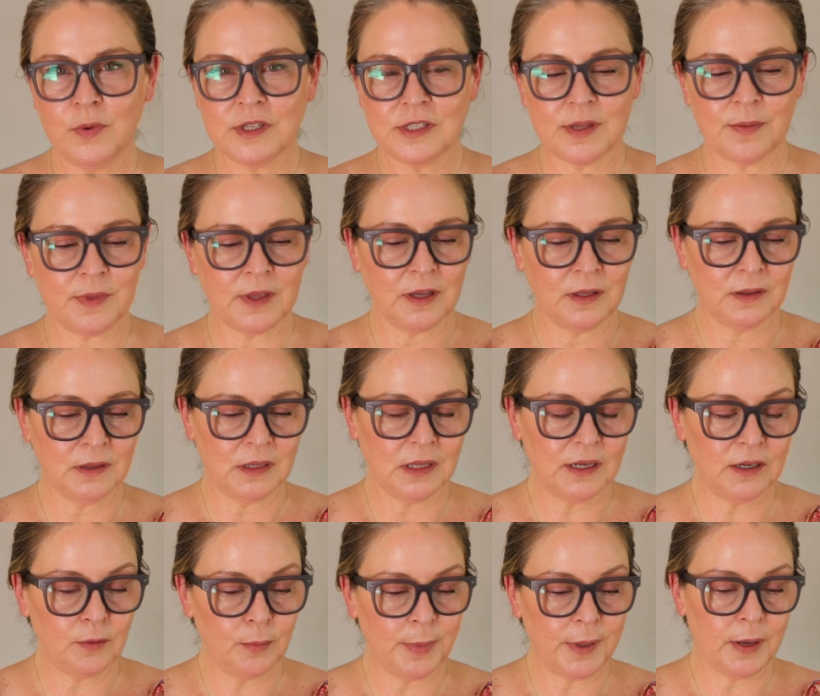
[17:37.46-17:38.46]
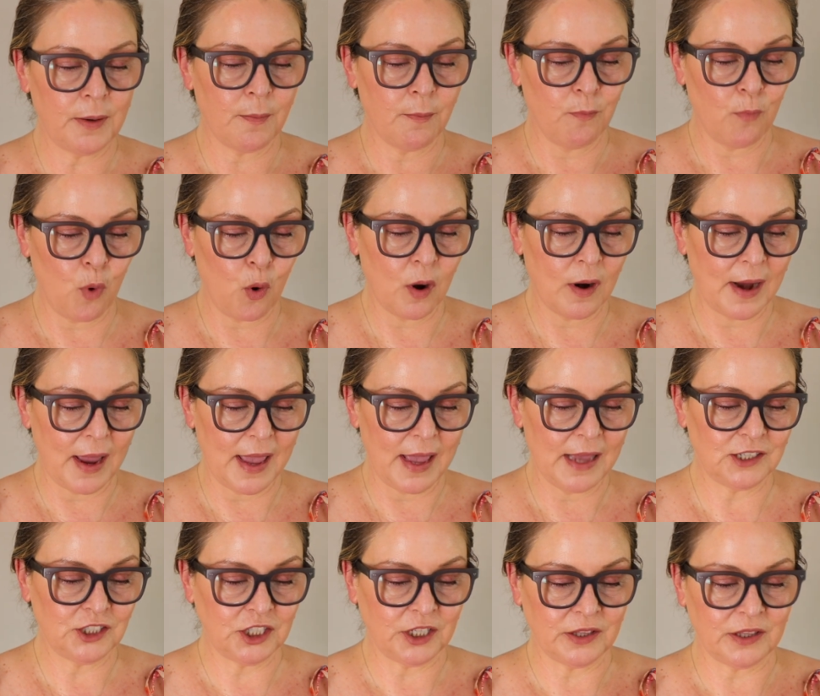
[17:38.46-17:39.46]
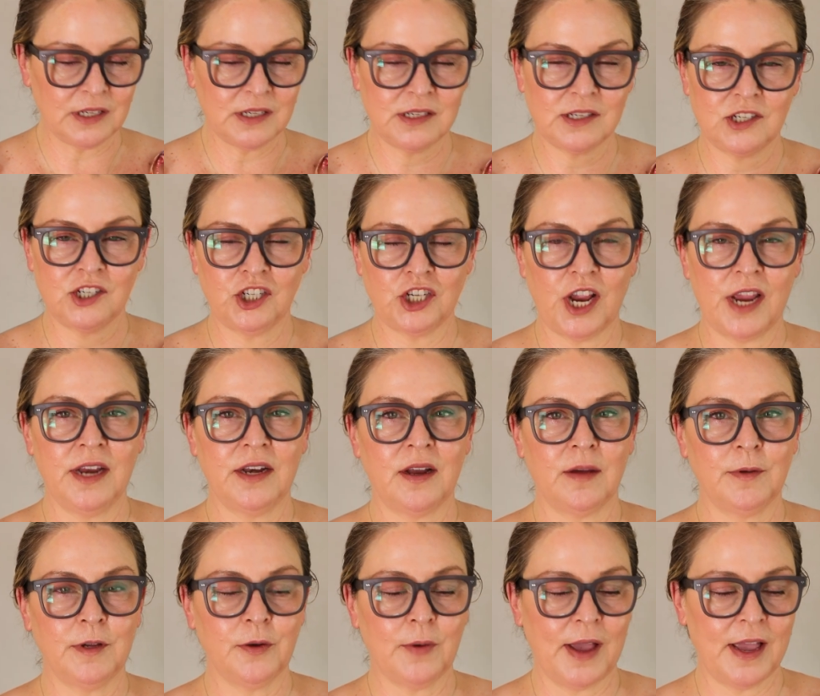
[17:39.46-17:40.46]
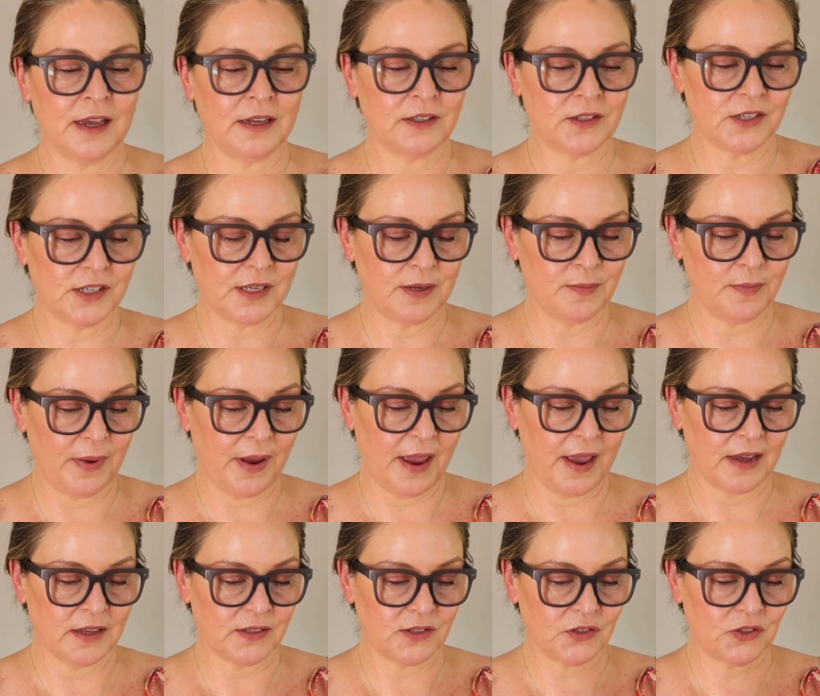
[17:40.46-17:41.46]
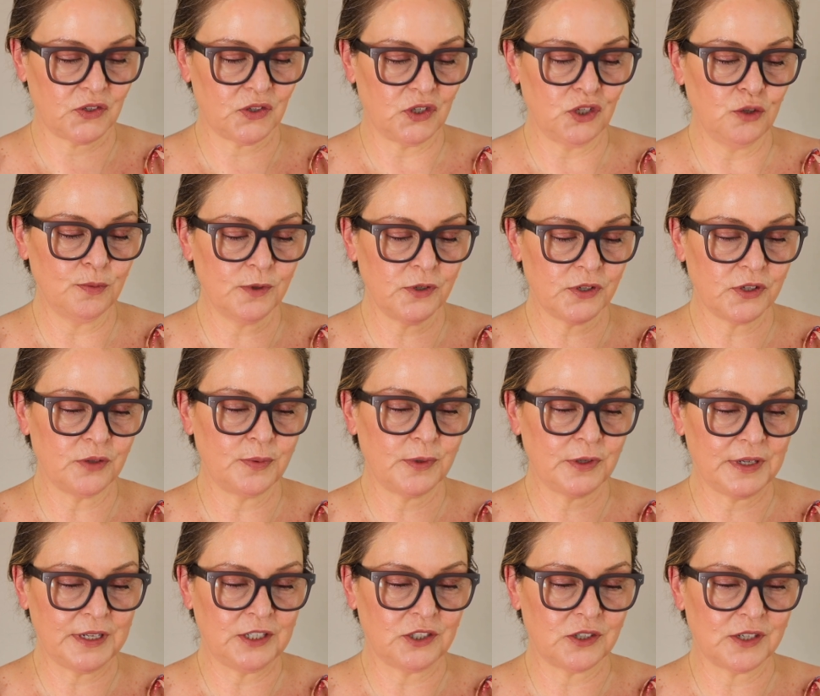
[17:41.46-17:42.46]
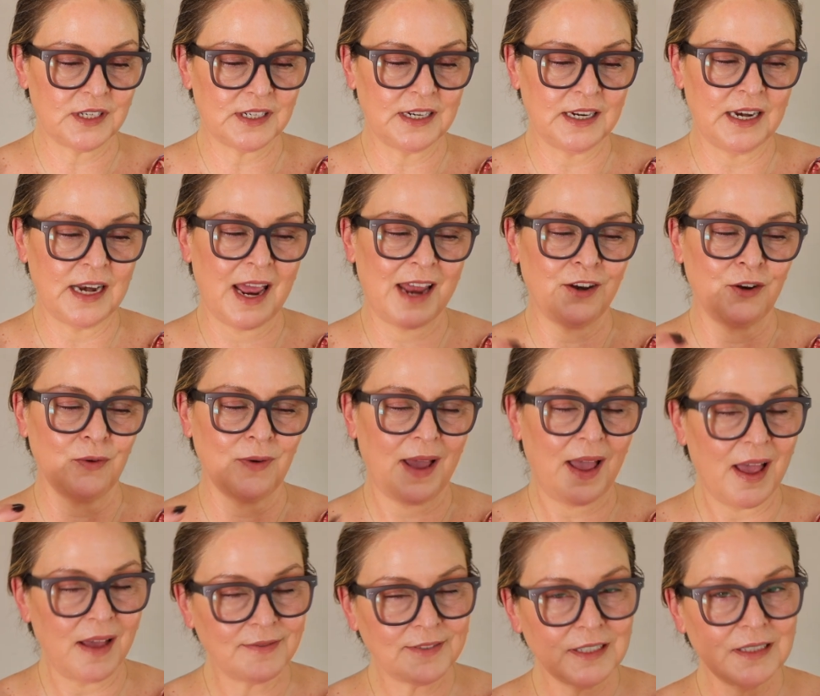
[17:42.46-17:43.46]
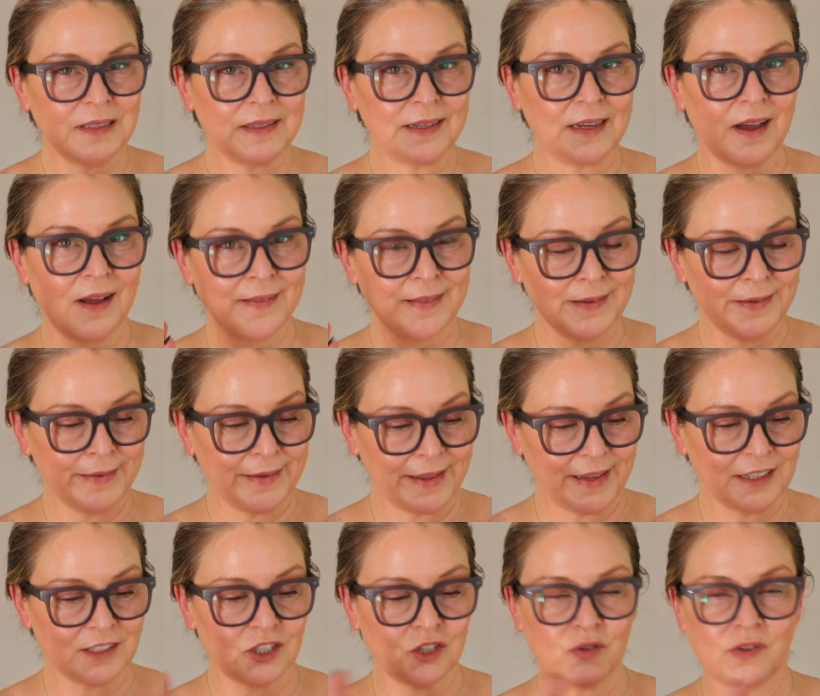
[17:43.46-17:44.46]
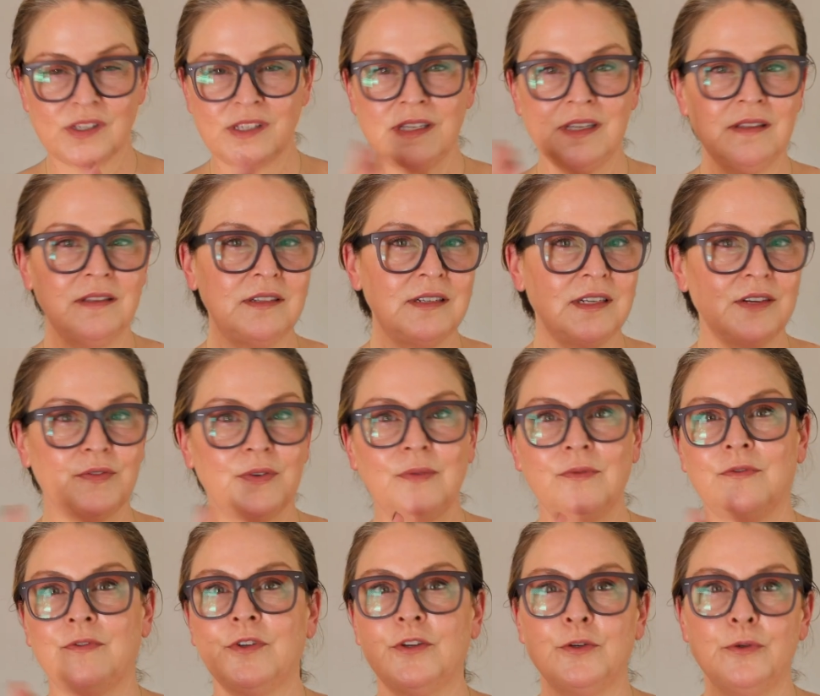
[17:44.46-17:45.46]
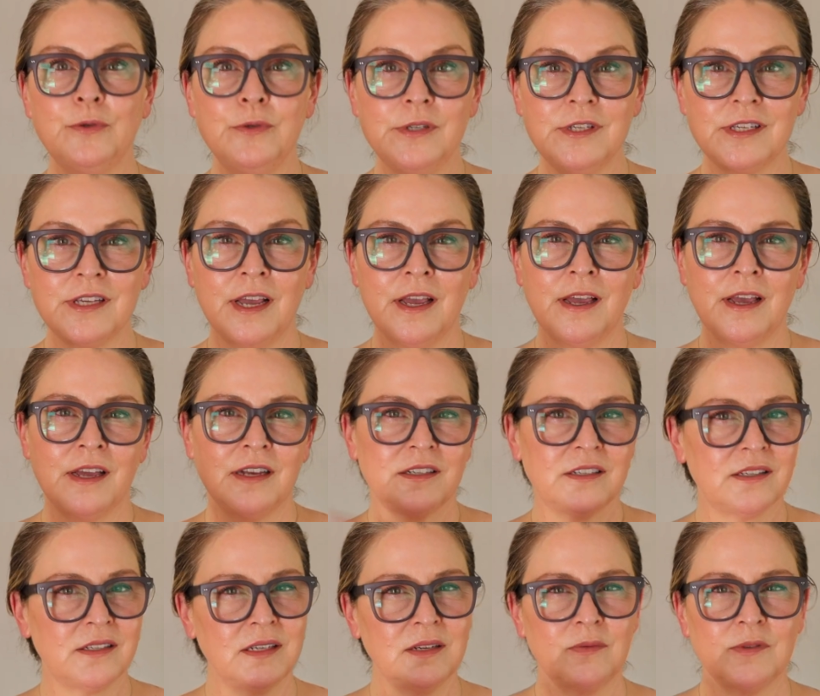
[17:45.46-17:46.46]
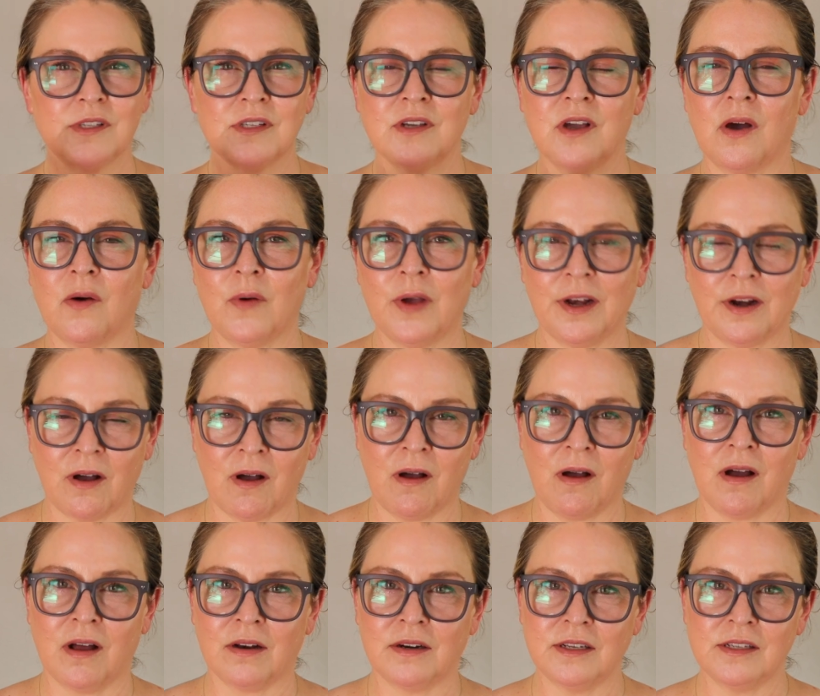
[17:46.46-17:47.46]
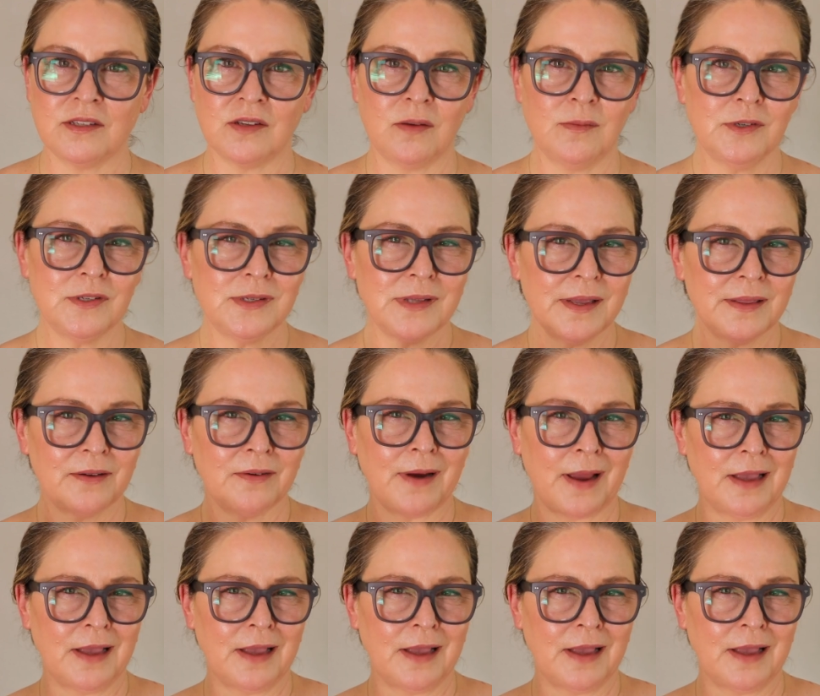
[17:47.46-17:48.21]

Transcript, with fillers: want something a little bit more edgy, these J W Anderson pants, super, super interesting, and you have to click on the link to see the different views, to see what's going on. It's almost like they're